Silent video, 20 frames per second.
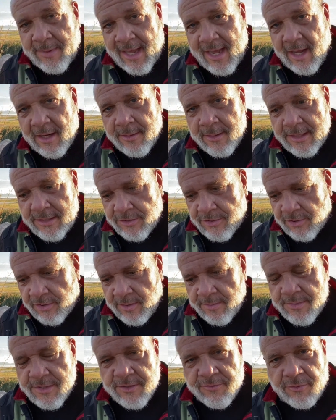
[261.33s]
out in
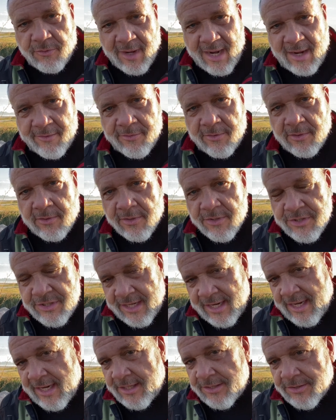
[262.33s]
terms of gravel or
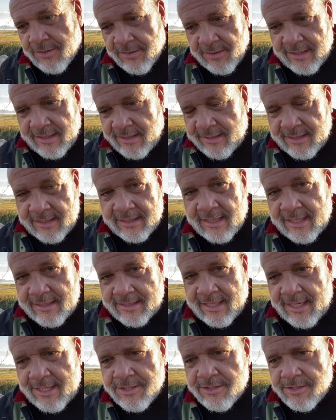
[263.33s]
sand or anything like
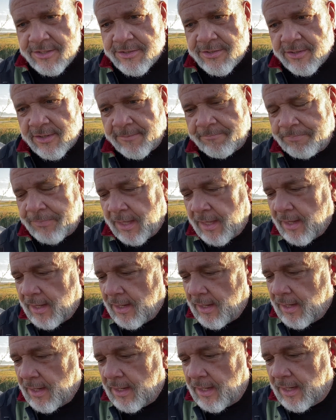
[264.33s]
that is concerned?
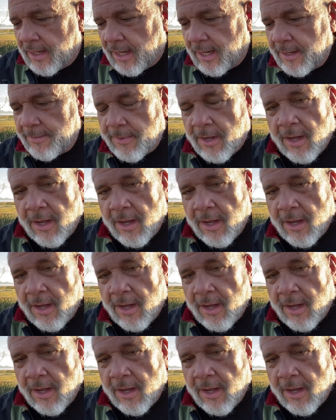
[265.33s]
Um,